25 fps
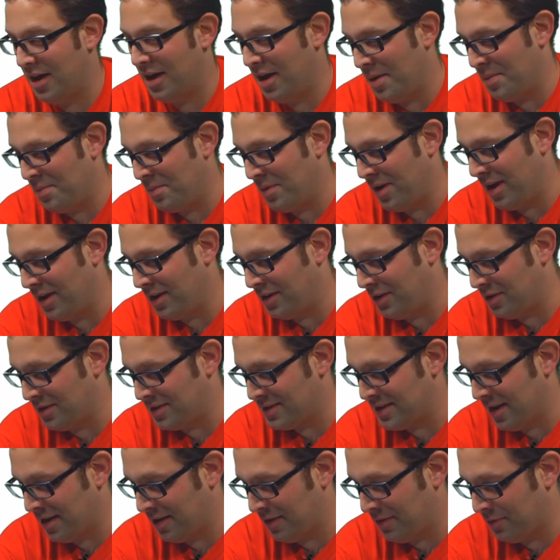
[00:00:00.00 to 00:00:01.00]
um, and it
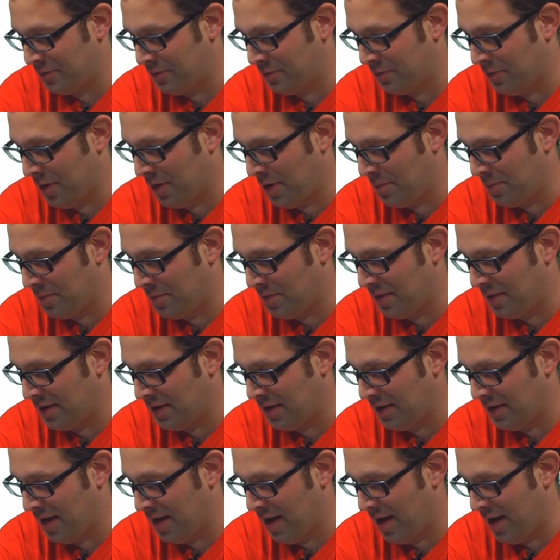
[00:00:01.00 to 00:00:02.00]
looks like from
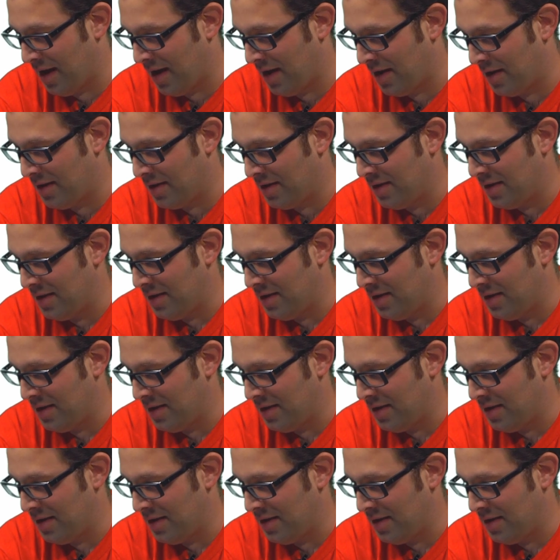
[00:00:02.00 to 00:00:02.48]
the uh,